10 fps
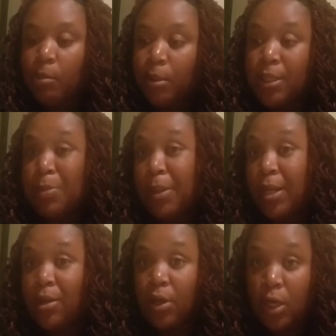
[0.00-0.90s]
But
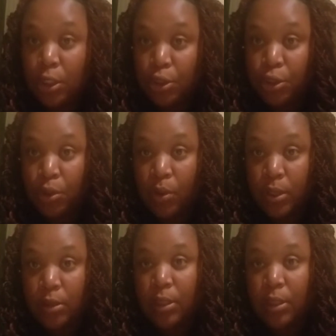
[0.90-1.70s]
depending on the country you're going to,